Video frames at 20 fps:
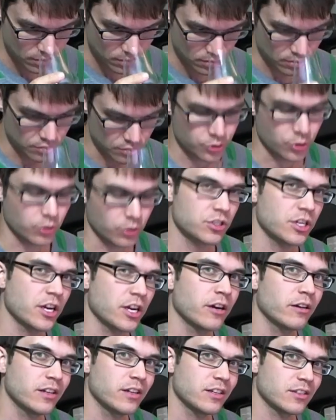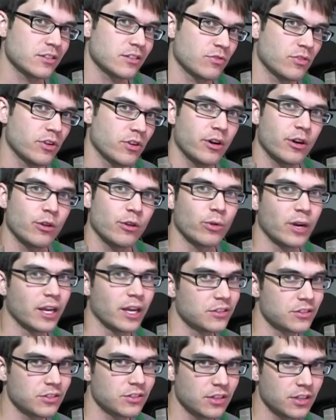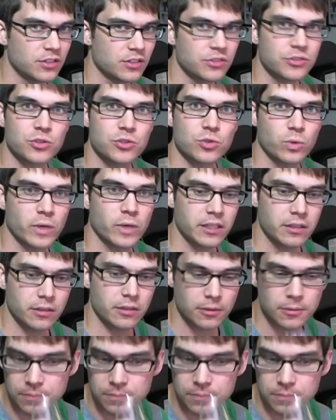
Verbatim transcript: And so sherry is very raisiny and sweet.